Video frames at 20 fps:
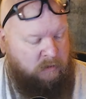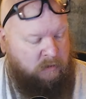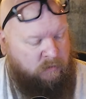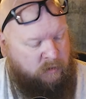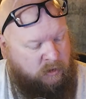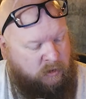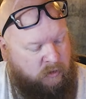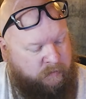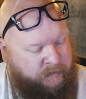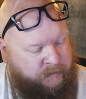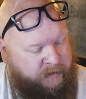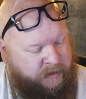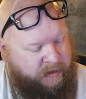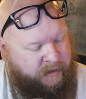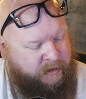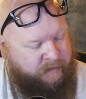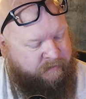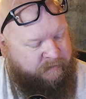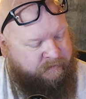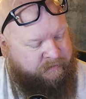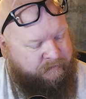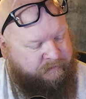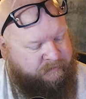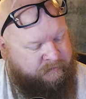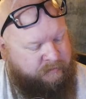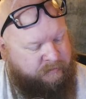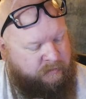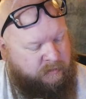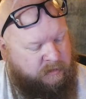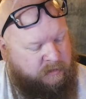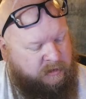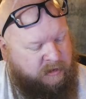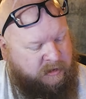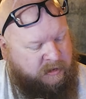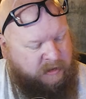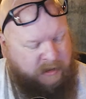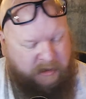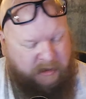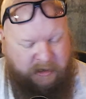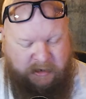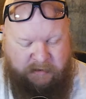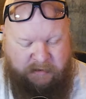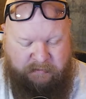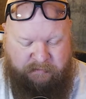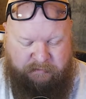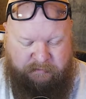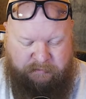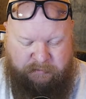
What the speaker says: We're going to open that up, check that out.